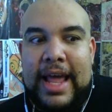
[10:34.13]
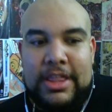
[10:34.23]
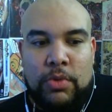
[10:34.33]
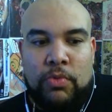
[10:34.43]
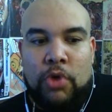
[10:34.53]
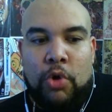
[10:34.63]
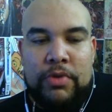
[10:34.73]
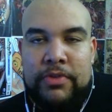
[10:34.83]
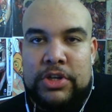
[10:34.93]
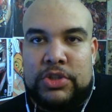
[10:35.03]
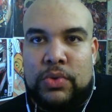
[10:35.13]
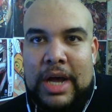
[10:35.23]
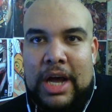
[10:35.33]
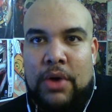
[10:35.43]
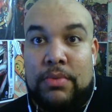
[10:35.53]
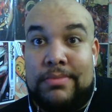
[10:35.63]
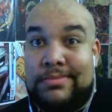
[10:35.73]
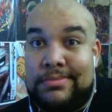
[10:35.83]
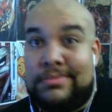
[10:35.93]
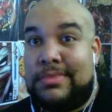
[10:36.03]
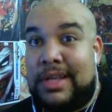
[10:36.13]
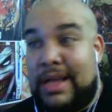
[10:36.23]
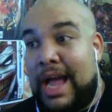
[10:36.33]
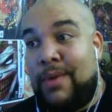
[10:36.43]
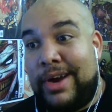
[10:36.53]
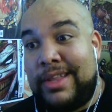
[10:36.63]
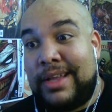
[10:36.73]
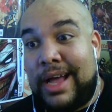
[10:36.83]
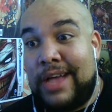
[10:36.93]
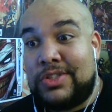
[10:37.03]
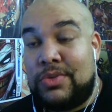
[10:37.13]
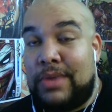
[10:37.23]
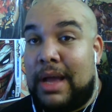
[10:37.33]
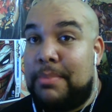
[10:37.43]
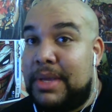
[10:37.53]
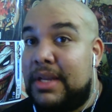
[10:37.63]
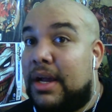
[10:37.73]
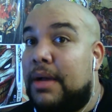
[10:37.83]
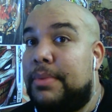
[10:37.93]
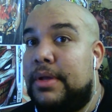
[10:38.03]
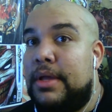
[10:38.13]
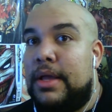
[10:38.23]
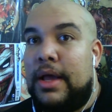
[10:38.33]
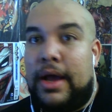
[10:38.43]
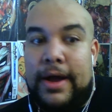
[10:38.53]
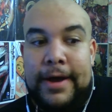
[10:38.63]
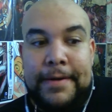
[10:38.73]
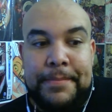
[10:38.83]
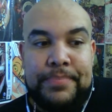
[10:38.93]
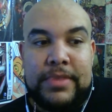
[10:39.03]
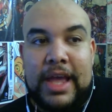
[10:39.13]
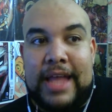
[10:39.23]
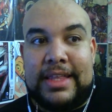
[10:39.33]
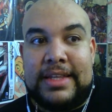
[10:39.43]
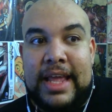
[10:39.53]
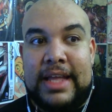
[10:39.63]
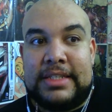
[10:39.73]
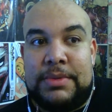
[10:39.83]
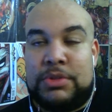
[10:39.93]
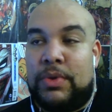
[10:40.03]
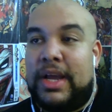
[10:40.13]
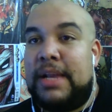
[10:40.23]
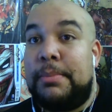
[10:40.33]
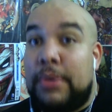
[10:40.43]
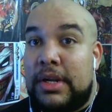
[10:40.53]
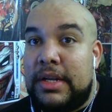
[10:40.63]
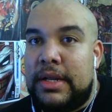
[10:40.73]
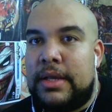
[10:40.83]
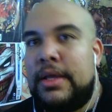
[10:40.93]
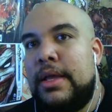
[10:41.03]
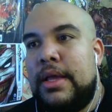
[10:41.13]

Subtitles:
I like the role reversal, how the guy wearing the costume got beat up at the dance. He was the one getting bullied.